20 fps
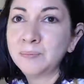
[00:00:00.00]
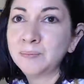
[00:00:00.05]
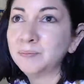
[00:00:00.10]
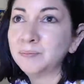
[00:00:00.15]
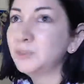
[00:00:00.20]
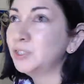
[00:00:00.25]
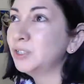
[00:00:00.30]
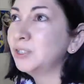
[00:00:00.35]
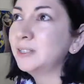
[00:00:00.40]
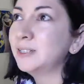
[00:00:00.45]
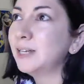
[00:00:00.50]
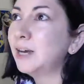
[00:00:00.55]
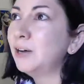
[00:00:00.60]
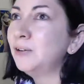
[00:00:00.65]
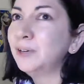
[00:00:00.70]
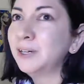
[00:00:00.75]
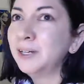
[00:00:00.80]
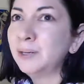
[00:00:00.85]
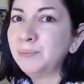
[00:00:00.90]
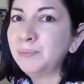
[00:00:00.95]
just out
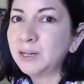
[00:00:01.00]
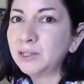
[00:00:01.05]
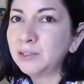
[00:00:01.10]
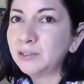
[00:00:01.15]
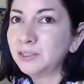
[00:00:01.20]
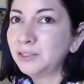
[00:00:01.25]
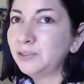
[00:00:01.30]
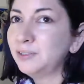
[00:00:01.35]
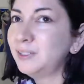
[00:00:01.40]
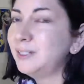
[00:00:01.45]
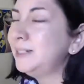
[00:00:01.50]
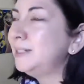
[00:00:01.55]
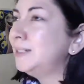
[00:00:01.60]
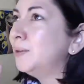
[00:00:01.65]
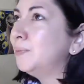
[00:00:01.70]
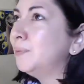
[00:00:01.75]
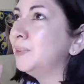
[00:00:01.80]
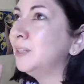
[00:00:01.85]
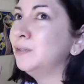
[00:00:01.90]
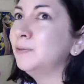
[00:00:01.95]
and about and you see
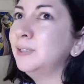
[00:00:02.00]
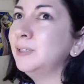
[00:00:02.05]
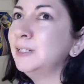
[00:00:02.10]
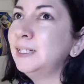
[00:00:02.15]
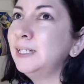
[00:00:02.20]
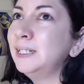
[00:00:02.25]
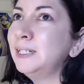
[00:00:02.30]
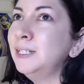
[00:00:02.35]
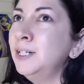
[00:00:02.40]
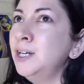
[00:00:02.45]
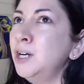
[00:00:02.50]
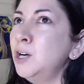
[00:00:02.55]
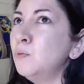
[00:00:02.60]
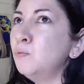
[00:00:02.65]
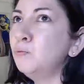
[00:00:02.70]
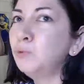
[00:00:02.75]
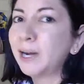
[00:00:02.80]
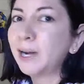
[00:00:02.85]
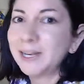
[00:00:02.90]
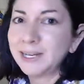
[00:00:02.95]
something really
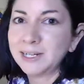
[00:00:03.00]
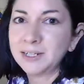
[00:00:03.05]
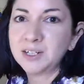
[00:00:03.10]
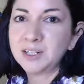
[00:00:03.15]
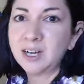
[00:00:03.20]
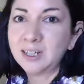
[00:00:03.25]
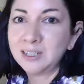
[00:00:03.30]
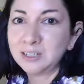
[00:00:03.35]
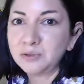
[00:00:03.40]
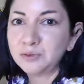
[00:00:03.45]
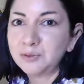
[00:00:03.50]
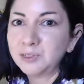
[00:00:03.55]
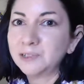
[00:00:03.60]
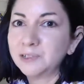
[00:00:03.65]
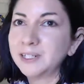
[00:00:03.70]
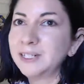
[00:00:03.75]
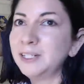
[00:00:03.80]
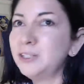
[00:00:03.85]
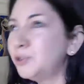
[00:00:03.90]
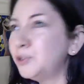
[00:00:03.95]
bright and colorful or
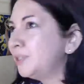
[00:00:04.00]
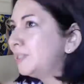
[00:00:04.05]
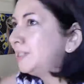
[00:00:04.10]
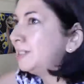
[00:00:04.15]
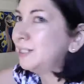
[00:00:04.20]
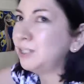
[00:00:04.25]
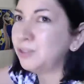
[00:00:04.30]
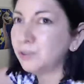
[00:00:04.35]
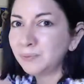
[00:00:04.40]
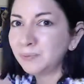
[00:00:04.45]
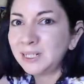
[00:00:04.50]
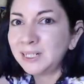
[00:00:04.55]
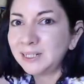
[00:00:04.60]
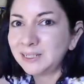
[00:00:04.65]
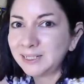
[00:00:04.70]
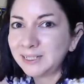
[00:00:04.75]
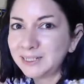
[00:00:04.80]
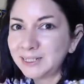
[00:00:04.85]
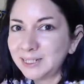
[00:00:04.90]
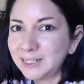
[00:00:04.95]
interesting, you
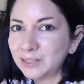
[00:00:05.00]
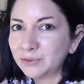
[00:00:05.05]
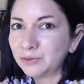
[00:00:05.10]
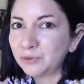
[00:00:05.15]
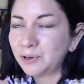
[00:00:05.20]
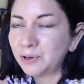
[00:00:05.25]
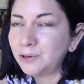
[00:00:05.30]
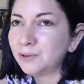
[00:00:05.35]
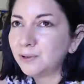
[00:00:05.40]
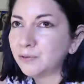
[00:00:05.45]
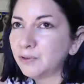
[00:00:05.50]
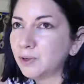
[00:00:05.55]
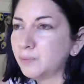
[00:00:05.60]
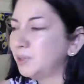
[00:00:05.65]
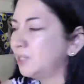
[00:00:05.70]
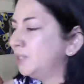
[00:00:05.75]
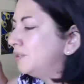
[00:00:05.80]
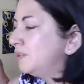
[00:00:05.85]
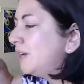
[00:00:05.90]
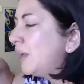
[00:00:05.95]
immediately take a photo of it, but
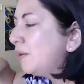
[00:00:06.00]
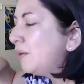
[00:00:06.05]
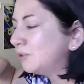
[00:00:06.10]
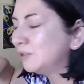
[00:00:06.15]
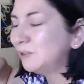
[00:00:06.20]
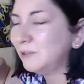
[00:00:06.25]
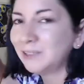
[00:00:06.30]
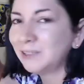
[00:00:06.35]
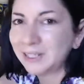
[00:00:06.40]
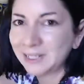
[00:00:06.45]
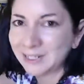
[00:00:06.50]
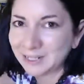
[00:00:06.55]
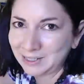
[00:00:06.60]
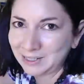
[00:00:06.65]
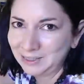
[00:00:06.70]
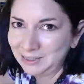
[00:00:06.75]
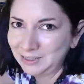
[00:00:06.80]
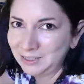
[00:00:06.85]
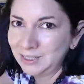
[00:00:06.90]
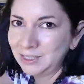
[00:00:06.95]
you're never looking
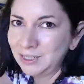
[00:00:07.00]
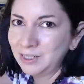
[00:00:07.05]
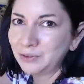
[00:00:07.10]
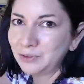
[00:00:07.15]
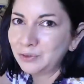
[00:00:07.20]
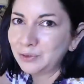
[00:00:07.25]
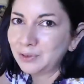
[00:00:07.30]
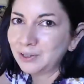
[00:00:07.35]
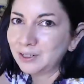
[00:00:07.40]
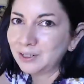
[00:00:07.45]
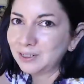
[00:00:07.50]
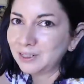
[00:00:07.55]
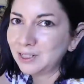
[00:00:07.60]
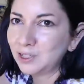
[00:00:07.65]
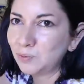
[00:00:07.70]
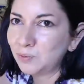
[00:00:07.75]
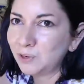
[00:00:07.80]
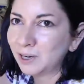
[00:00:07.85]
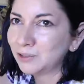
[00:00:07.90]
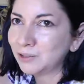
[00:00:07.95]
for a little
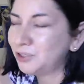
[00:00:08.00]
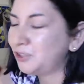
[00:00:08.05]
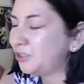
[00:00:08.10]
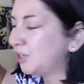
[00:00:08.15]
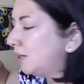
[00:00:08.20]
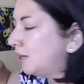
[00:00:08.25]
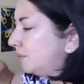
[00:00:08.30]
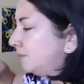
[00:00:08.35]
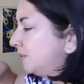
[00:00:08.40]
brown job.